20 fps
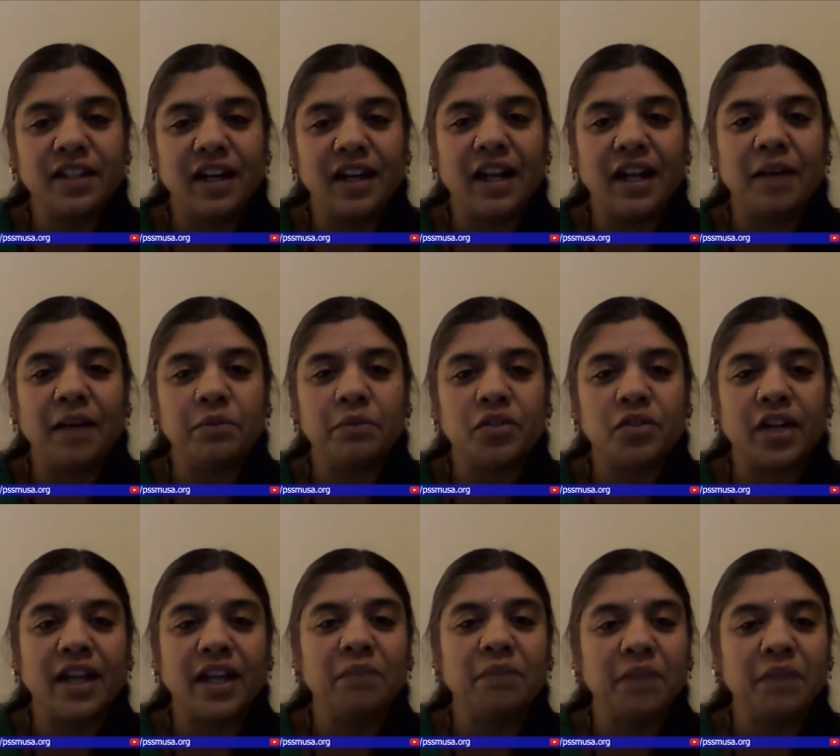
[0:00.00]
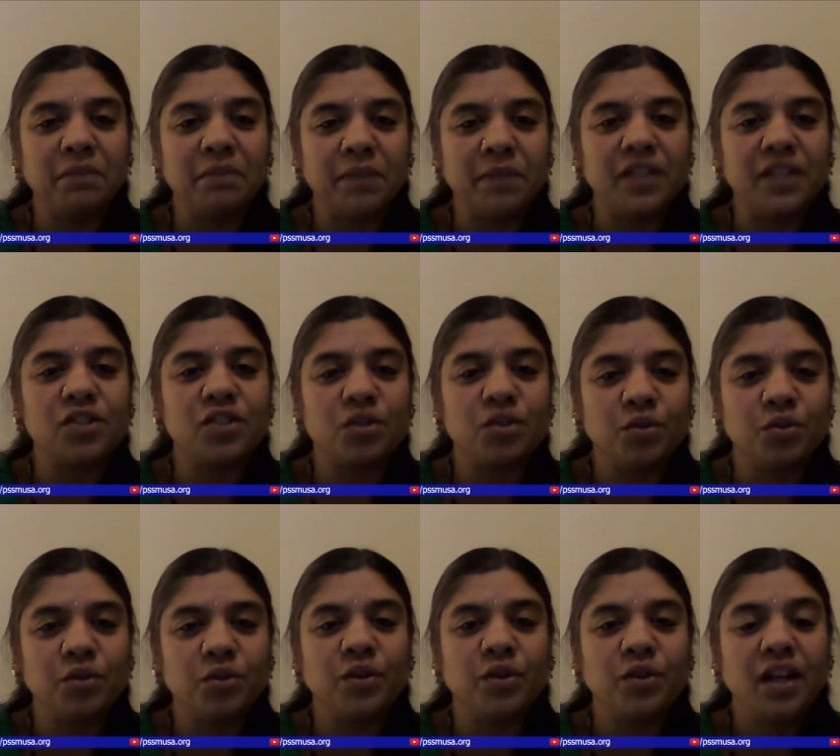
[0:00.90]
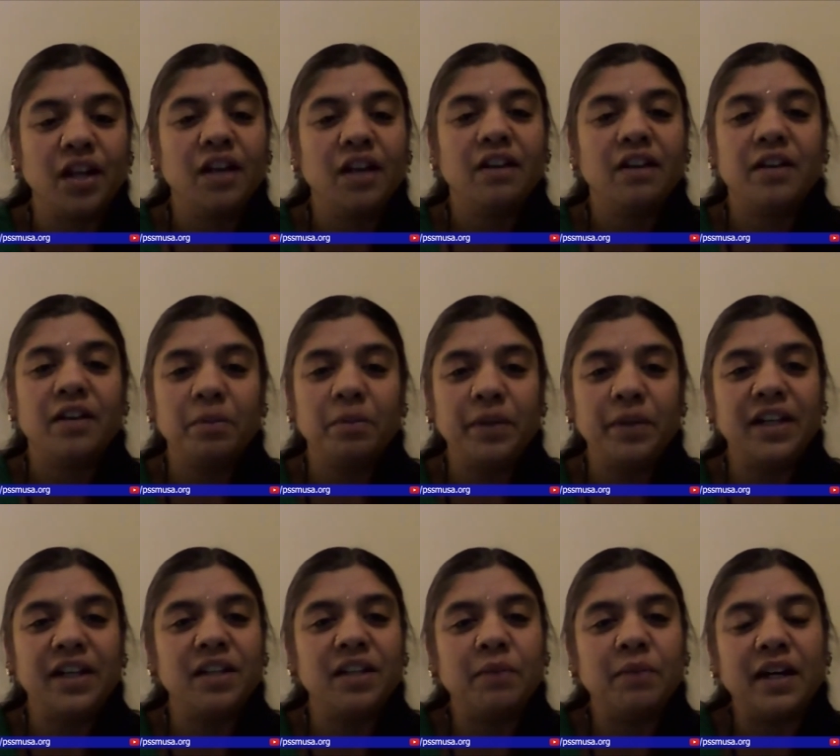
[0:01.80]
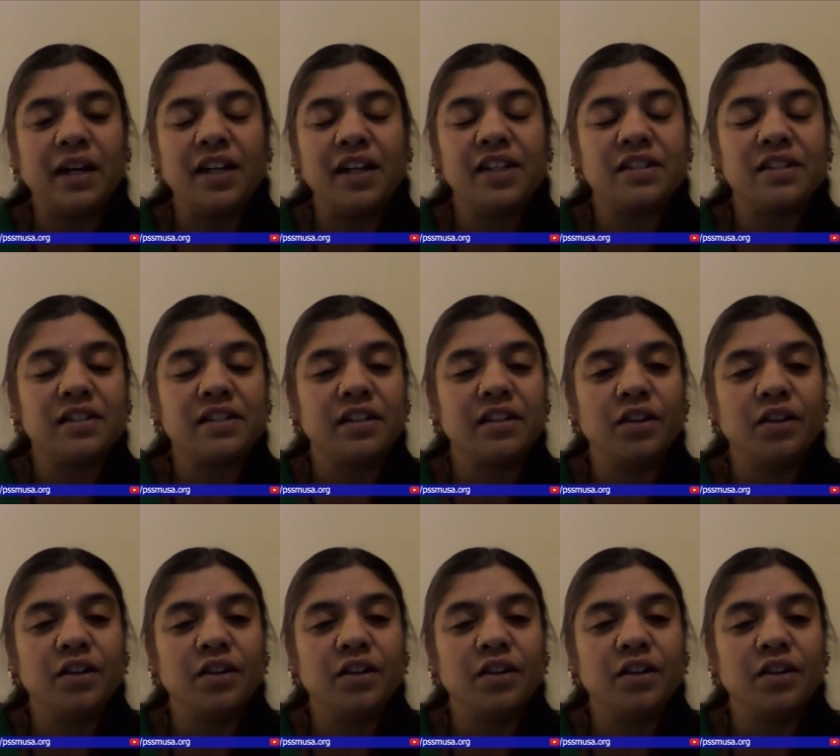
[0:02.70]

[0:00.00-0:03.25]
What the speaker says: And I'm trying my best to repeat them at least,